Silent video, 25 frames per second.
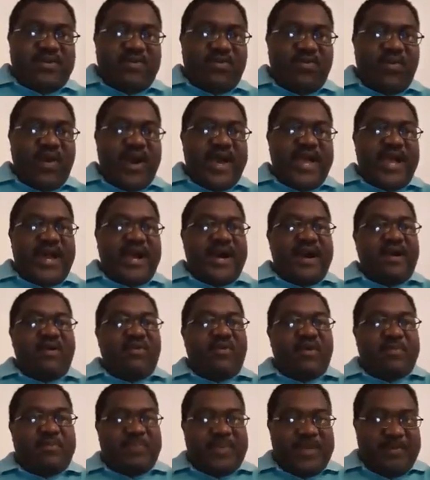Why are
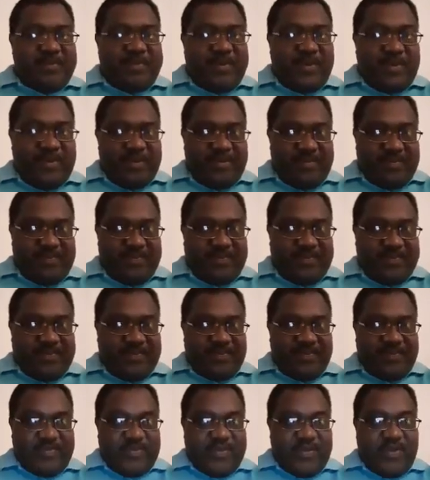our people
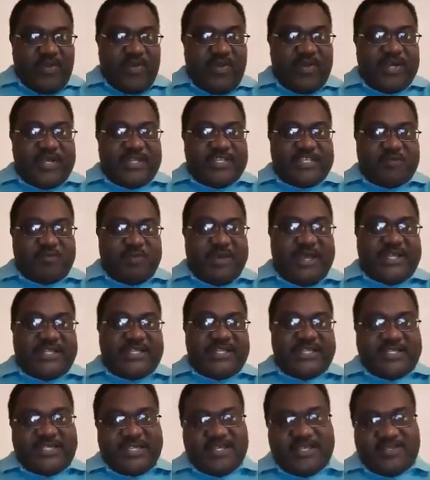only
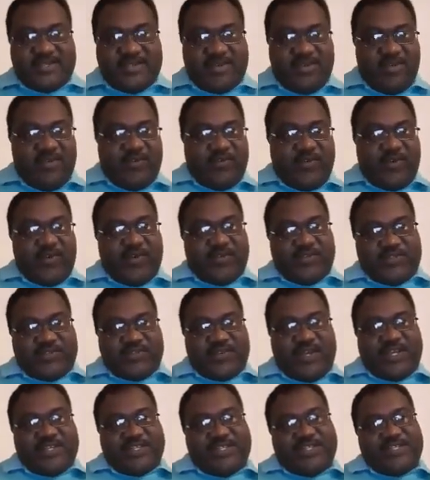spectators of
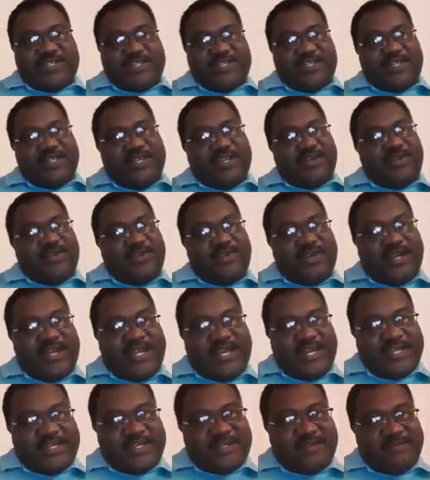constructions in their own
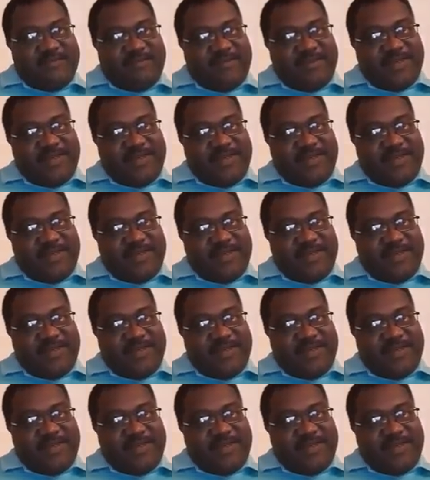land?